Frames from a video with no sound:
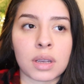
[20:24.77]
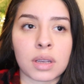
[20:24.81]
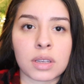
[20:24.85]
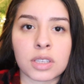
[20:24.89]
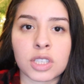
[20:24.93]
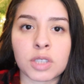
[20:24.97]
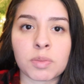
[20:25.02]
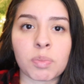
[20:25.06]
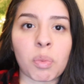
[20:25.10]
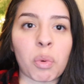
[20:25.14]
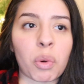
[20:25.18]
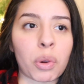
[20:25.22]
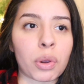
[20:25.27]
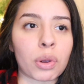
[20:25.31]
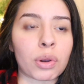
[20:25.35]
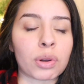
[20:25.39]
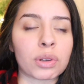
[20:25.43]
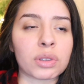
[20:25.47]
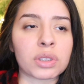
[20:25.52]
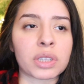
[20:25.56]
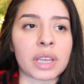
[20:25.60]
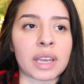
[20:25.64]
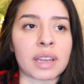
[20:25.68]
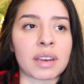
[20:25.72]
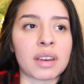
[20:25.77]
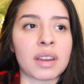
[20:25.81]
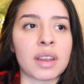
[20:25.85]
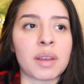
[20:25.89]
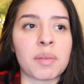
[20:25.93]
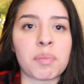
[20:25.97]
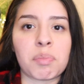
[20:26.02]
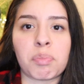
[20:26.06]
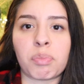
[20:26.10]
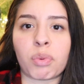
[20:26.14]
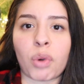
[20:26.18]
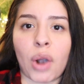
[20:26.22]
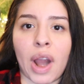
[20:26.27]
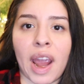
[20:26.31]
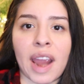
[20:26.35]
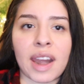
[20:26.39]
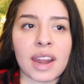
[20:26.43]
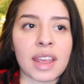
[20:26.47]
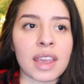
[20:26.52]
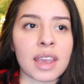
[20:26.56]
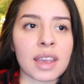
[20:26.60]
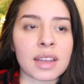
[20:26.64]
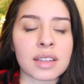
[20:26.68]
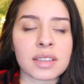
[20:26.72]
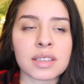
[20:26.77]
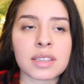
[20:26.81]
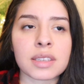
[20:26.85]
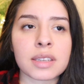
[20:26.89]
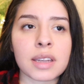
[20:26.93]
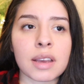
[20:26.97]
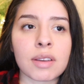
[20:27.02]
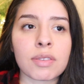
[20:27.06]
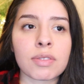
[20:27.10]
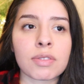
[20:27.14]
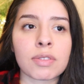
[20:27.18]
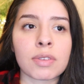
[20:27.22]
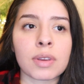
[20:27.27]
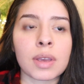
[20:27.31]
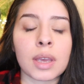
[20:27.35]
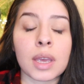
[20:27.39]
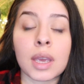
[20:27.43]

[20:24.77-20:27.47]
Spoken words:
spoiled and bratty and stuff.